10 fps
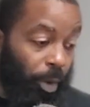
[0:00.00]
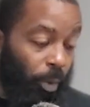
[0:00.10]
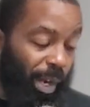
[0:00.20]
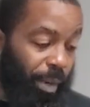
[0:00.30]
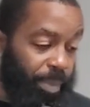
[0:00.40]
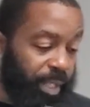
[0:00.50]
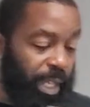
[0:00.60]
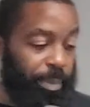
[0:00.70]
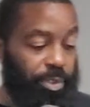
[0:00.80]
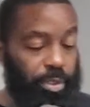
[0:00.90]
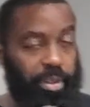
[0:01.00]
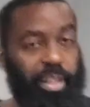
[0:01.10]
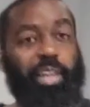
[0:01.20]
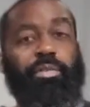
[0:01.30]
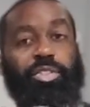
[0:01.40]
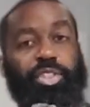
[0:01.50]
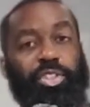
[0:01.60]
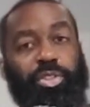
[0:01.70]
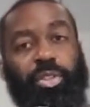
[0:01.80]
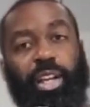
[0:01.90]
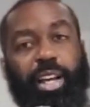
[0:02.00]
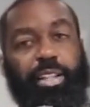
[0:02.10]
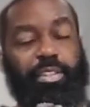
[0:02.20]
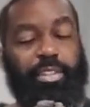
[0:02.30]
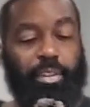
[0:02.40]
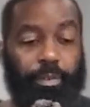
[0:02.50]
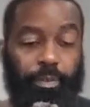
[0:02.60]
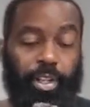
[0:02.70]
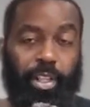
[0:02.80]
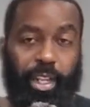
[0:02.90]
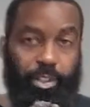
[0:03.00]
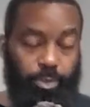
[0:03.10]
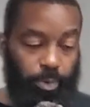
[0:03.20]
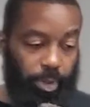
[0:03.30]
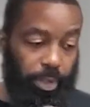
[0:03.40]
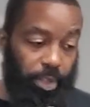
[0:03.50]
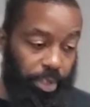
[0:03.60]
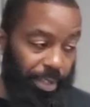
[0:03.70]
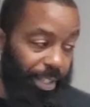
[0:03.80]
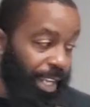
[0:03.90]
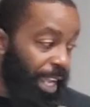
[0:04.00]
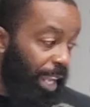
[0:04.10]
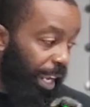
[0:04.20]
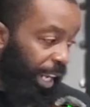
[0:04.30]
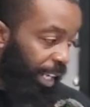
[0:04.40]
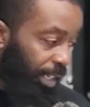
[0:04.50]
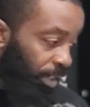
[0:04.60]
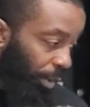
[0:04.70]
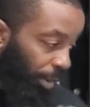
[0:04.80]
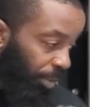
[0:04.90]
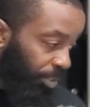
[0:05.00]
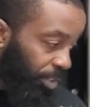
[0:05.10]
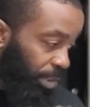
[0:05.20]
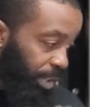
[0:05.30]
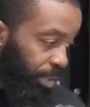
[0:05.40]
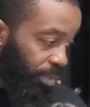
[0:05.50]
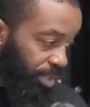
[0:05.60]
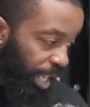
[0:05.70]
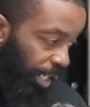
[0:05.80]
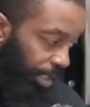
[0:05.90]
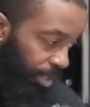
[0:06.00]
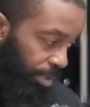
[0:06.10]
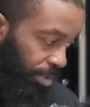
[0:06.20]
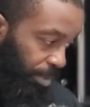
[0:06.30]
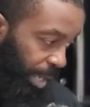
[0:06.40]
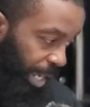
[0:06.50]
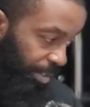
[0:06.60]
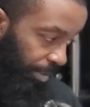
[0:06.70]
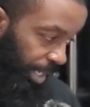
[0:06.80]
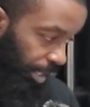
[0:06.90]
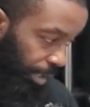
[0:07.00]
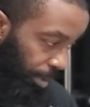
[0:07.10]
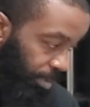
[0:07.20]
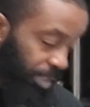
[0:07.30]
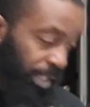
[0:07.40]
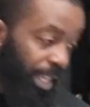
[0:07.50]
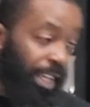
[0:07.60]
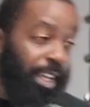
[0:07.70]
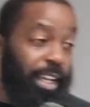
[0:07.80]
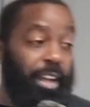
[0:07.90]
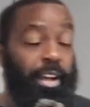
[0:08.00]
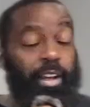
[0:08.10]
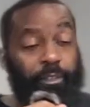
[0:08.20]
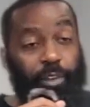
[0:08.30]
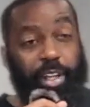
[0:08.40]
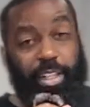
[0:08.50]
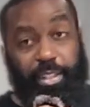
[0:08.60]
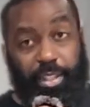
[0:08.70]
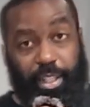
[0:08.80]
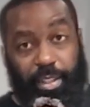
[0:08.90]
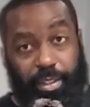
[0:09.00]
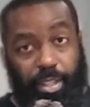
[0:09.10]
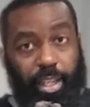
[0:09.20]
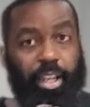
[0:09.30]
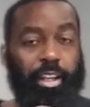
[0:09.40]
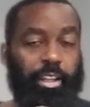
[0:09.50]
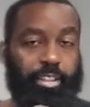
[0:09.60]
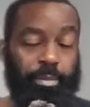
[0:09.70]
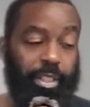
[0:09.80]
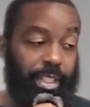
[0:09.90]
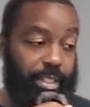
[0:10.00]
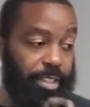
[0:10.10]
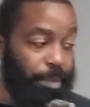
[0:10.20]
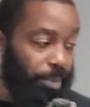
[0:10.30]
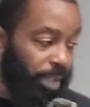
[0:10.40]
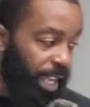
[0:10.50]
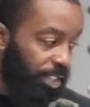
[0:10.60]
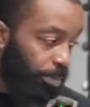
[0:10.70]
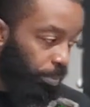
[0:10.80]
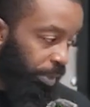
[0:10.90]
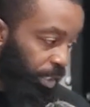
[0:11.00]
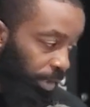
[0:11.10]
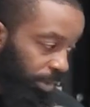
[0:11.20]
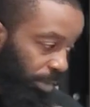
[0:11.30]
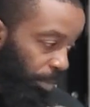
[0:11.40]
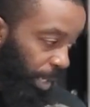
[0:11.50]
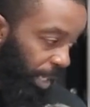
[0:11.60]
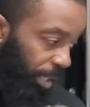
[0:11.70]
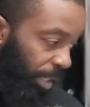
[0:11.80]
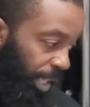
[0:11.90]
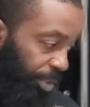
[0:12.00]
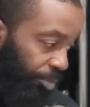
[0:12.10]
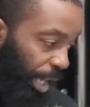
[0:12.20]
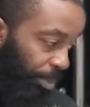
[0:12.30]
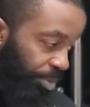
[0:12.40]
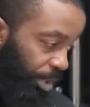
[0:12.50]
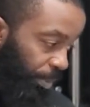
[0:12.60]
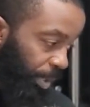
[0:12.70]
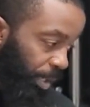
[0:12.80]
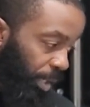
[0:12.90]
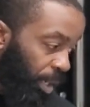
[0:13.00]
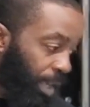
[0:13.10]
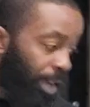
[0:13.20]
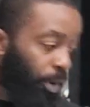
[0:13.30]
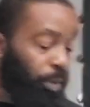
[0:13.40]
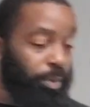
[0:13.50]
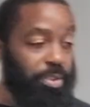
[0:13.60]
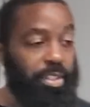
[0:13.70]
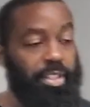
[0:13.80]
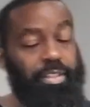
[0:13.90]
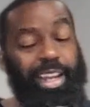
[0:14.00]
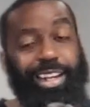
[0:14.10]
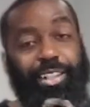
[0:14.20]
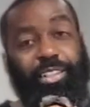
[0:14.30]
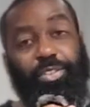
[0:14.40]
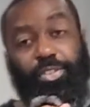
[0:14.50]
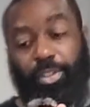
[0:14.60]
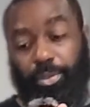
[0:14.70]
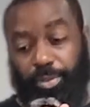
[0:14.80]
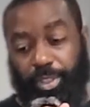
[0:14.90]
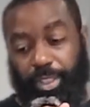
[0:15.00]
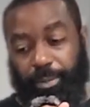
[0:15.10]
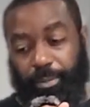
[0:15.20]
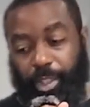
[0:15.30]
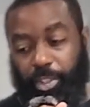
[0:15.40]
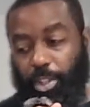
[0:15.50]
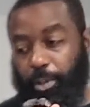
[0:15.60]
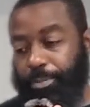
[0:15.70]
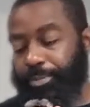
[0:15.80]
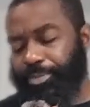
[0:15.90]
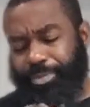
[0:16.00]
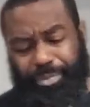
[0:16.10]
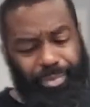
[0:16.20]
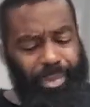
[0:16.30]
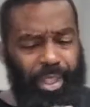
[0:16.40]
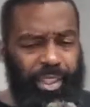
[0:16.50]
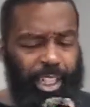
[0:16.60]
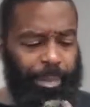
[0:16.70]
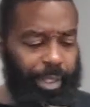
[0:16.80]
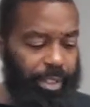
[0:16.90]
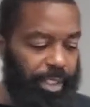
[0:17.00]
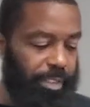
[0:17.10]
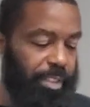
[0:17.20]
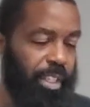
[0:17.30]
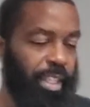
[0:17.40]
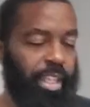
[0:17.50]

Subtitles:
while being able to leverage and utilize freelance work and also other side hustles and passive incomes. For instance, something as simple as print on demand and drop shipping, courses, and consulting. So think about this.